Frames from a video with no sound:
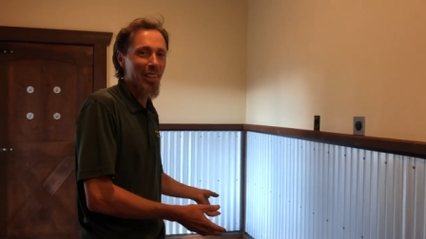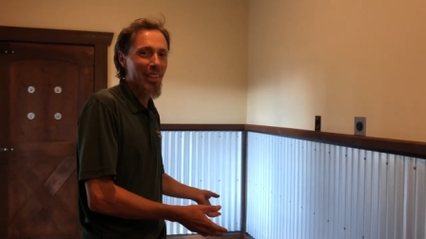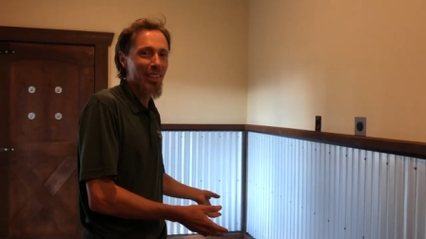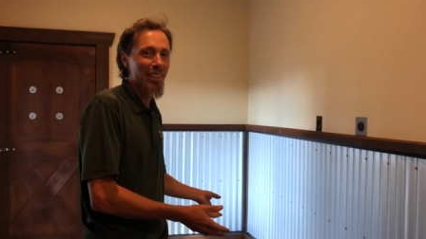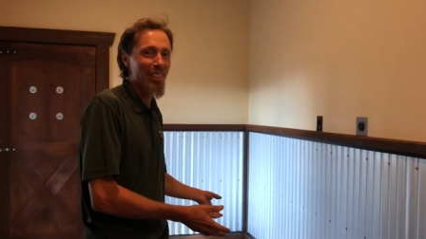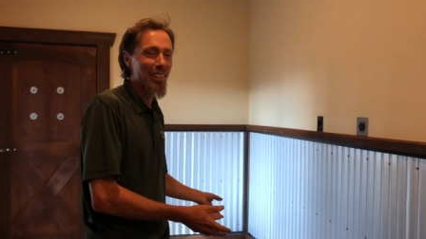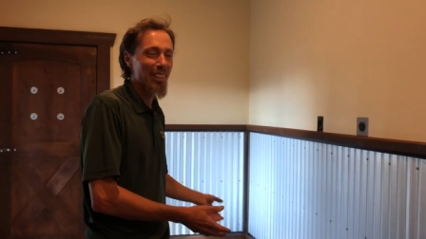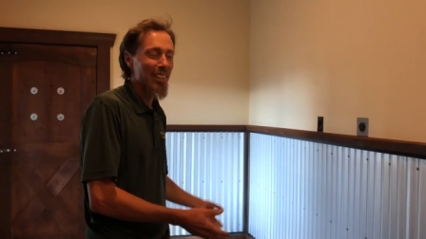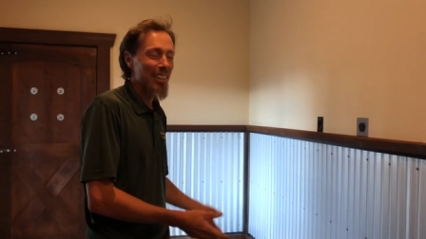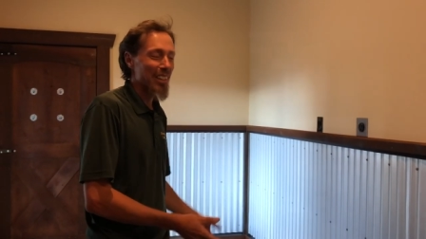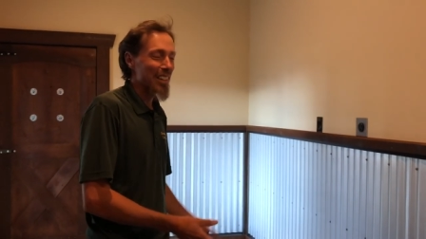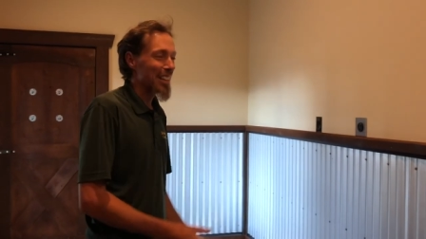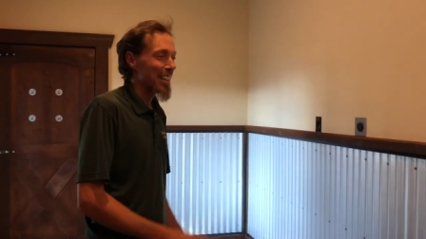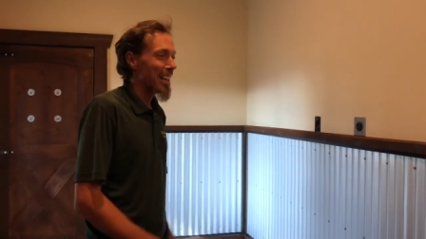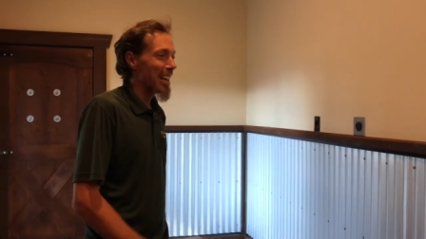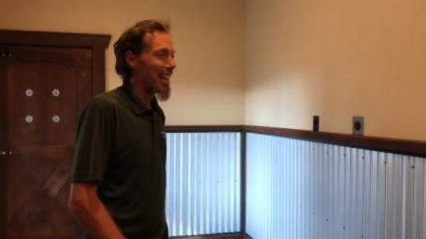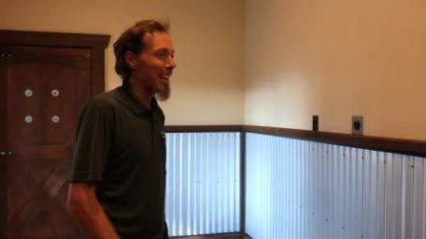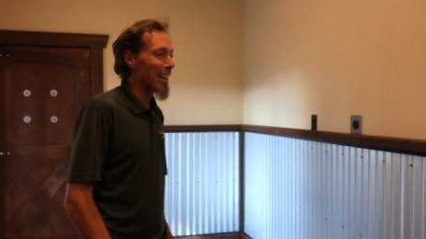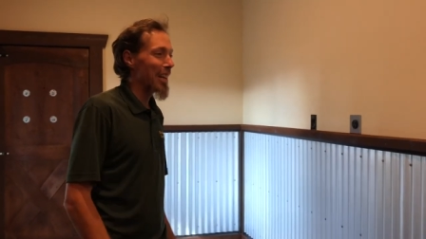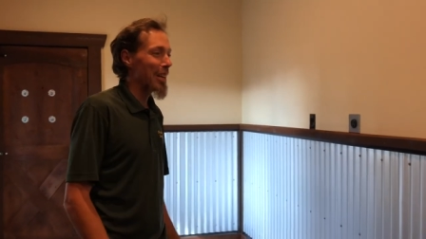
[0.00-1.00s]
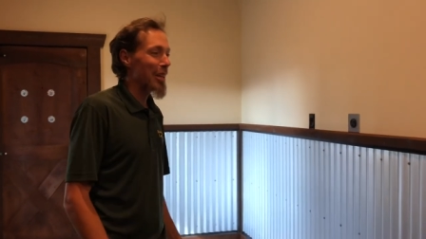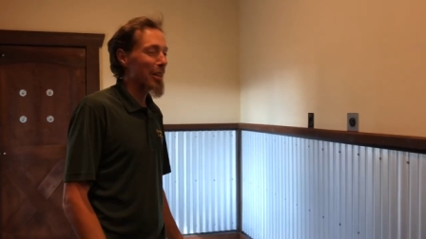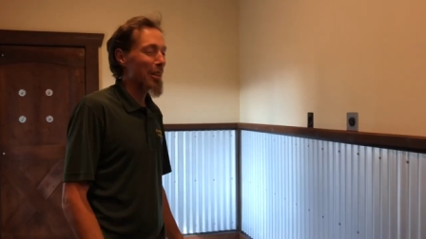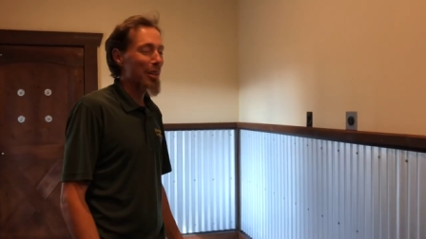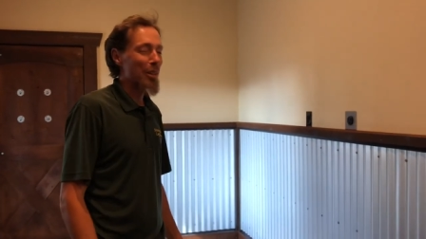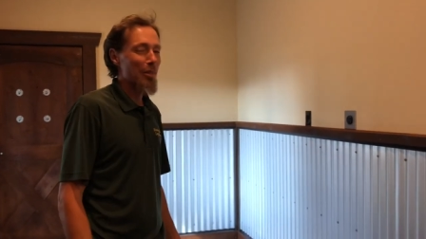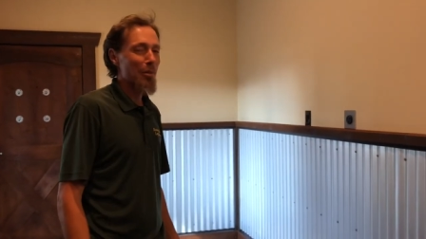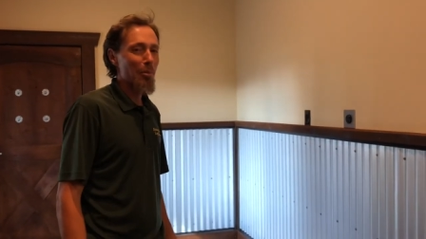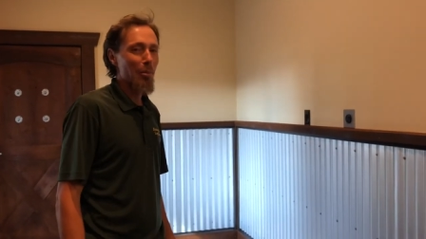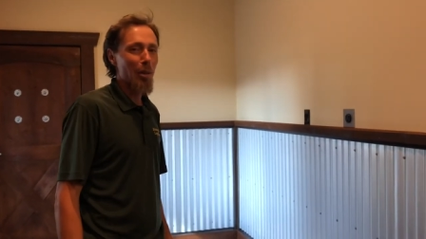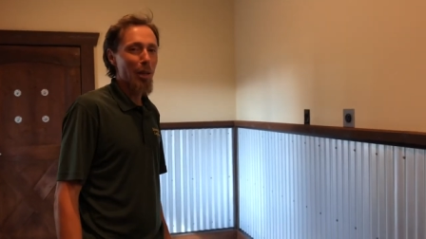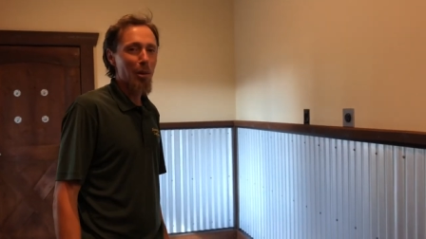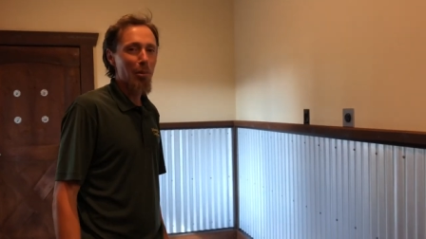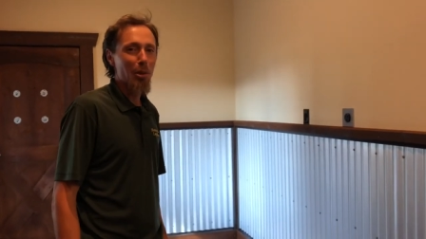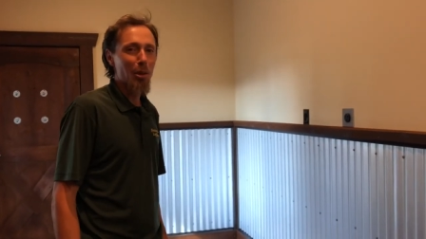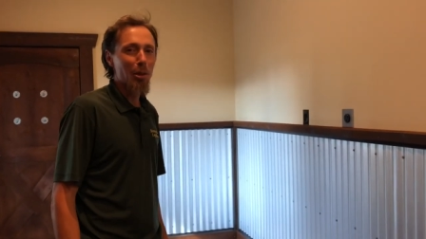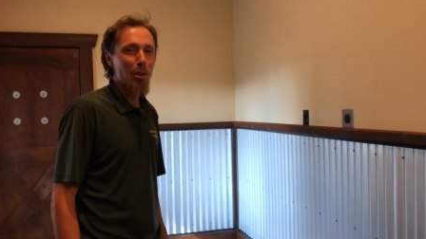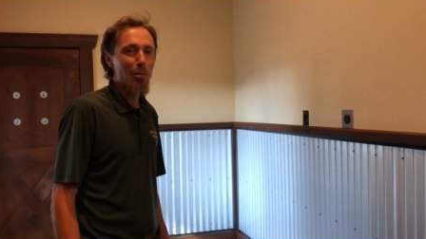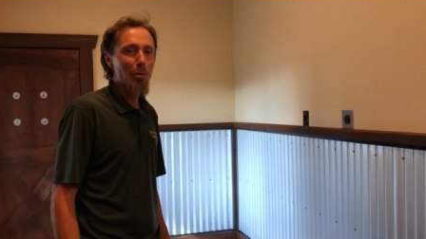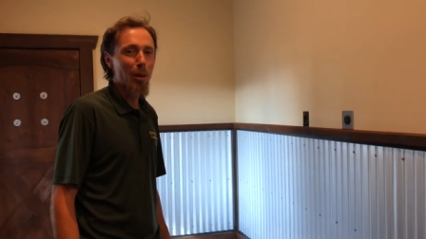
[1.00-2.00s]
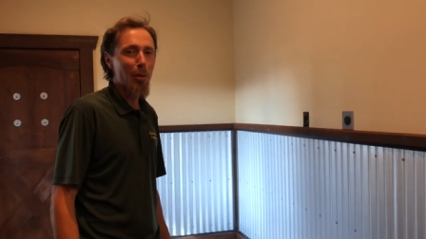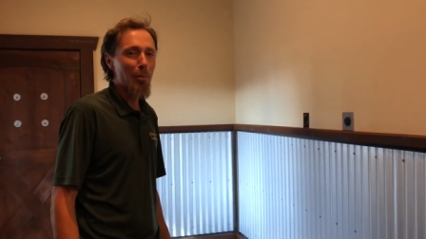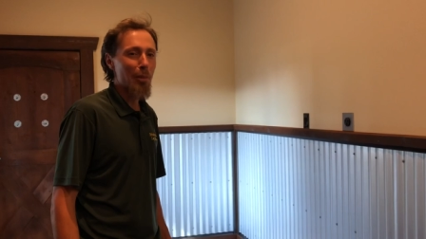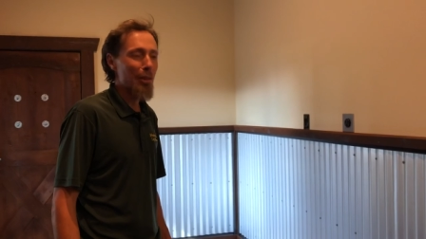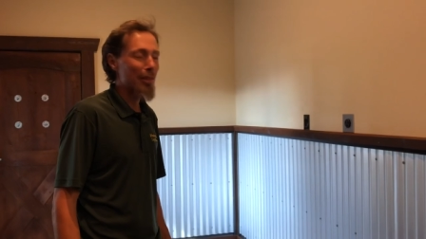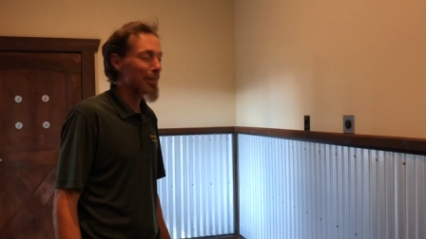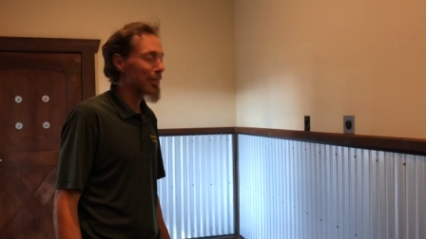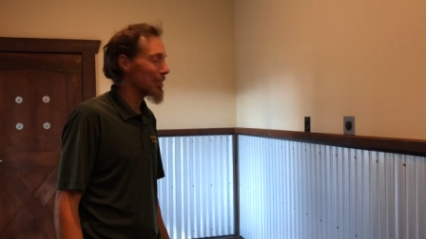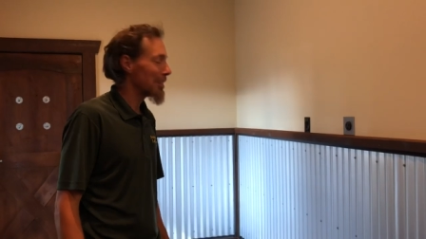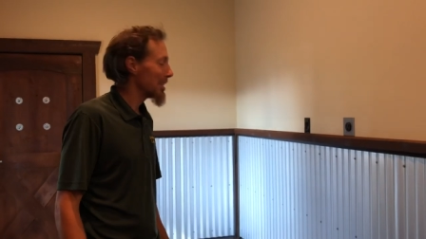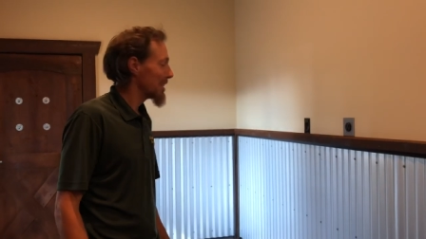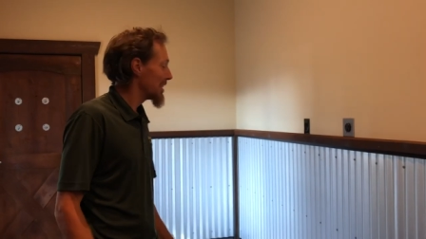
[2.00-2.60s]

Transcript: here and play with your puppies